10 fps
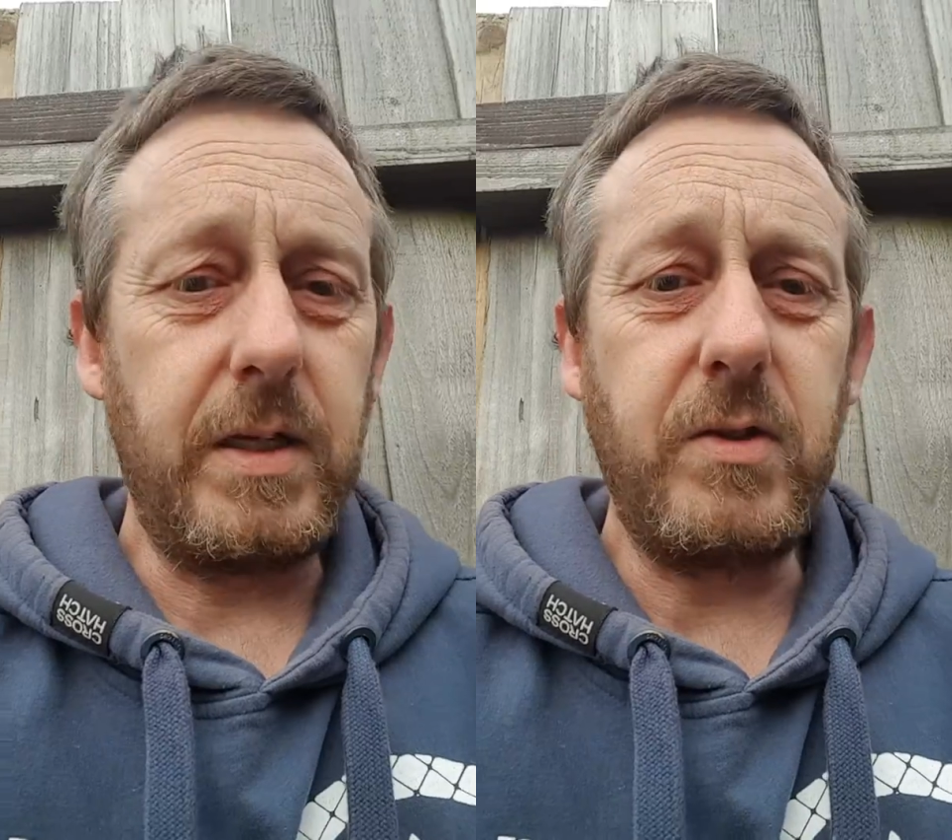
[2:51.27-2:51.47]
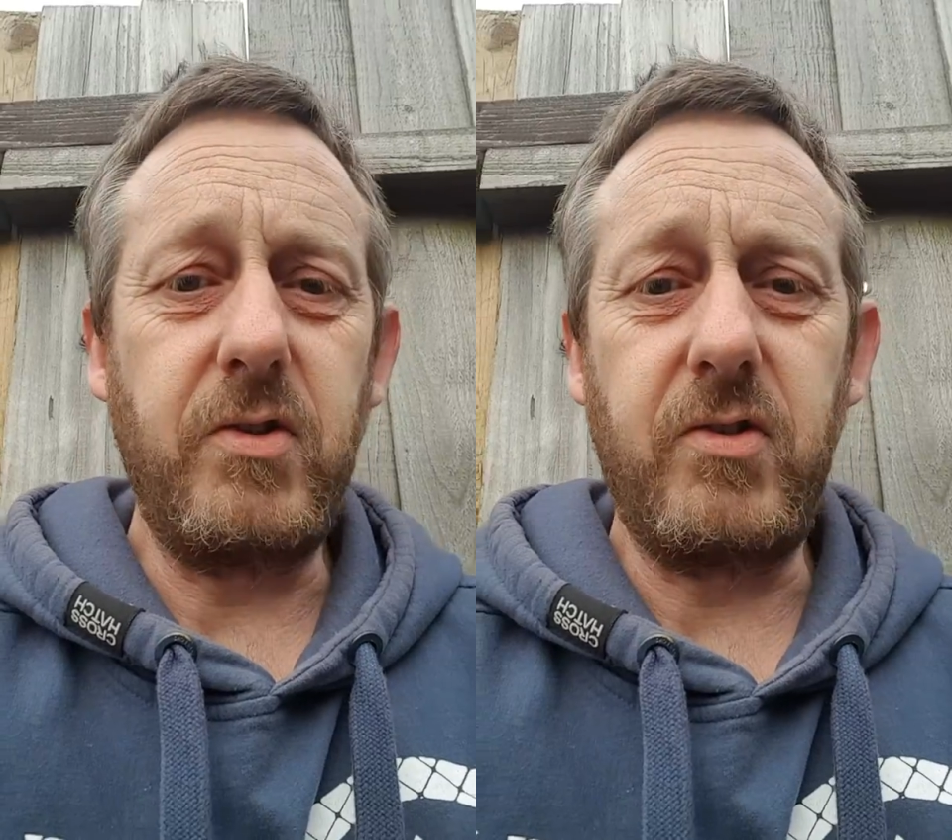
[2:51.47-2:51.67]

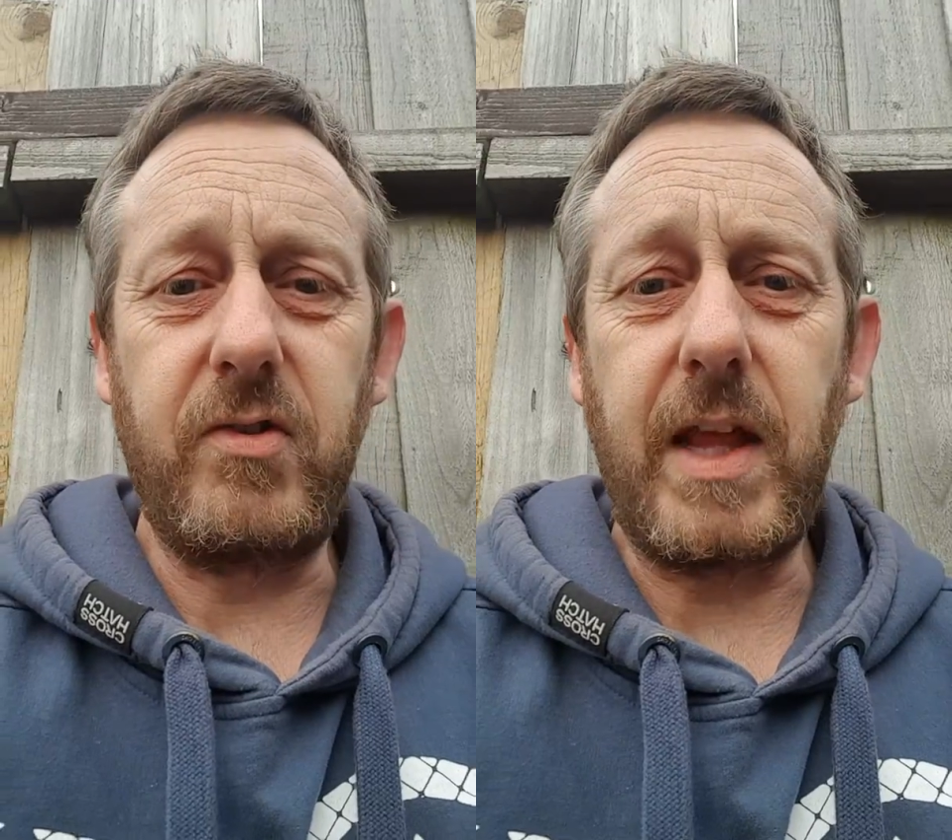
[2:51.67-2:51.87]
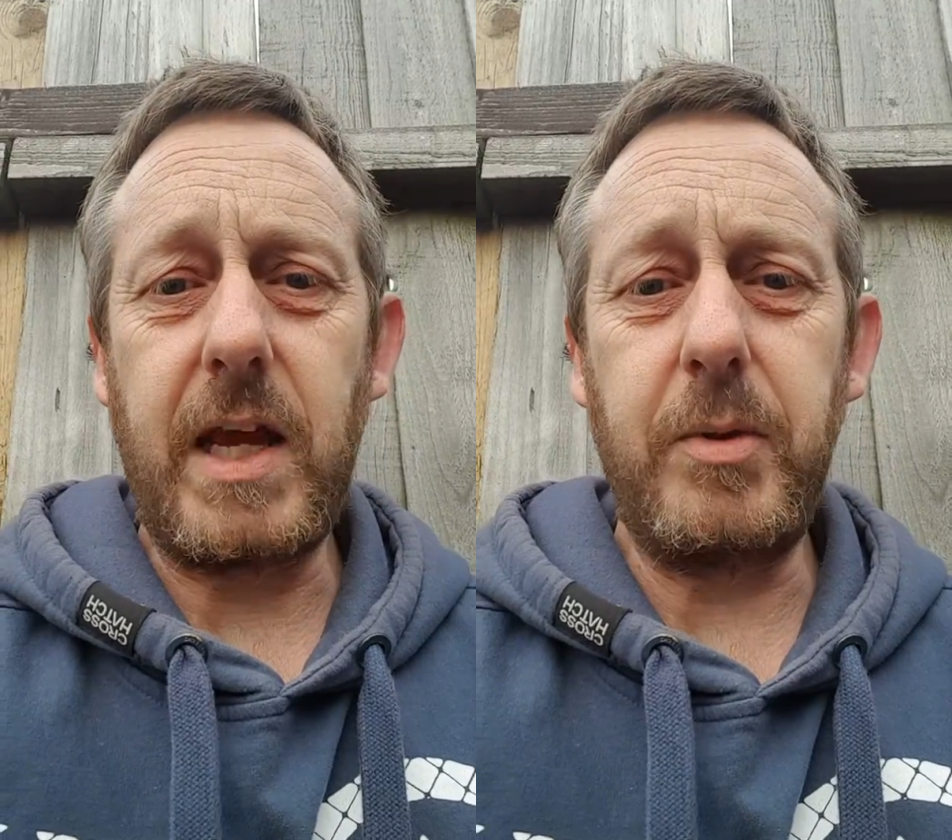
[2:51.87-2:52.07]
uses
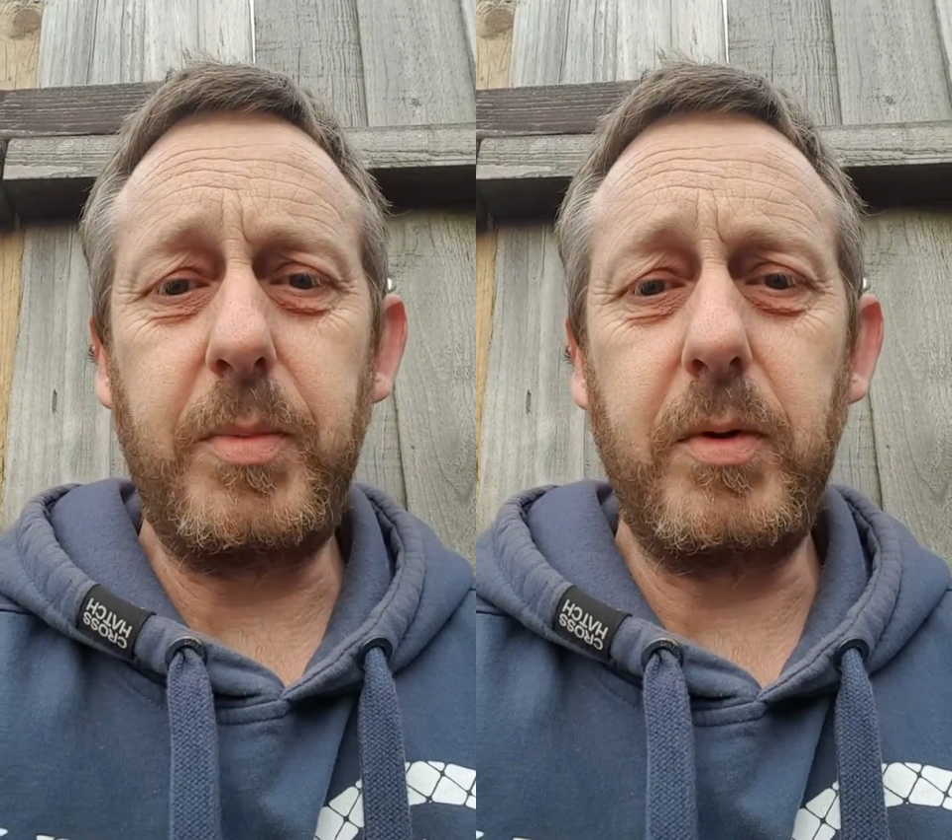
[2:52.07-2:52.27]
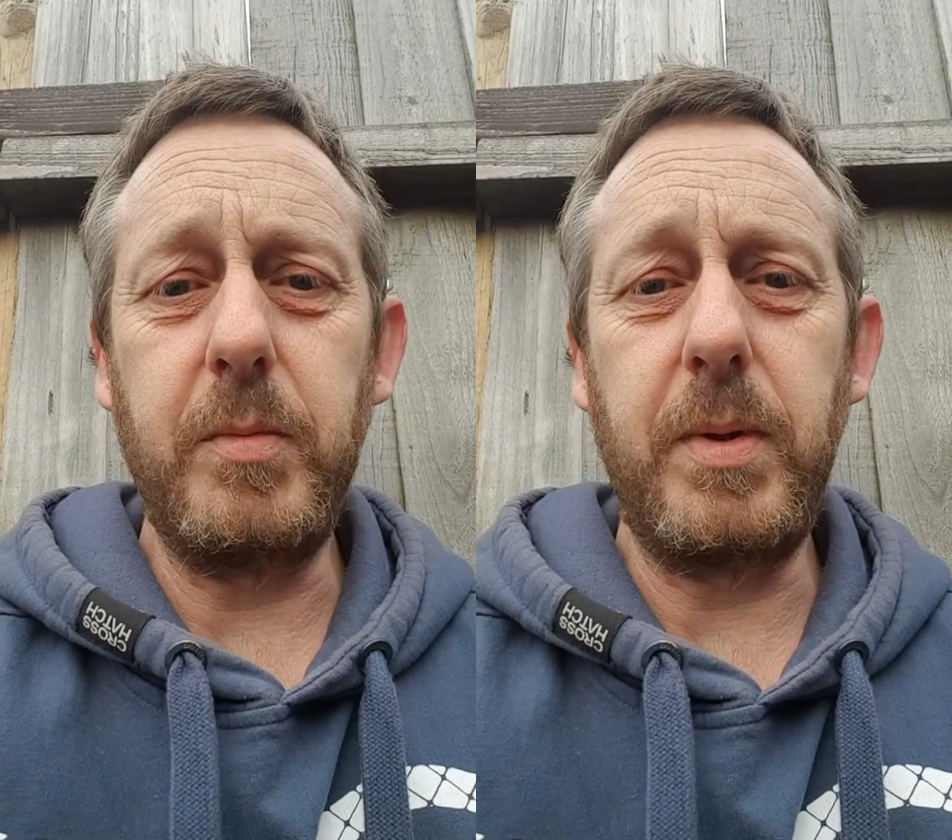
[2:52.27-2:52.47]
the hand
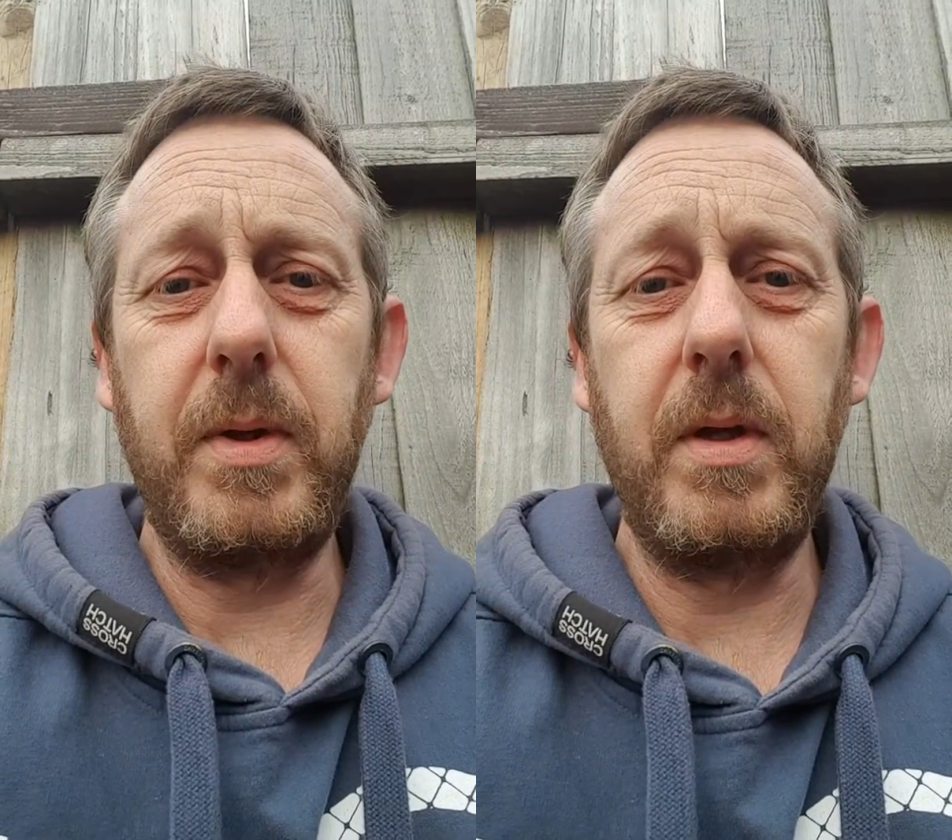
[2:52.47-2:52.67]
pump.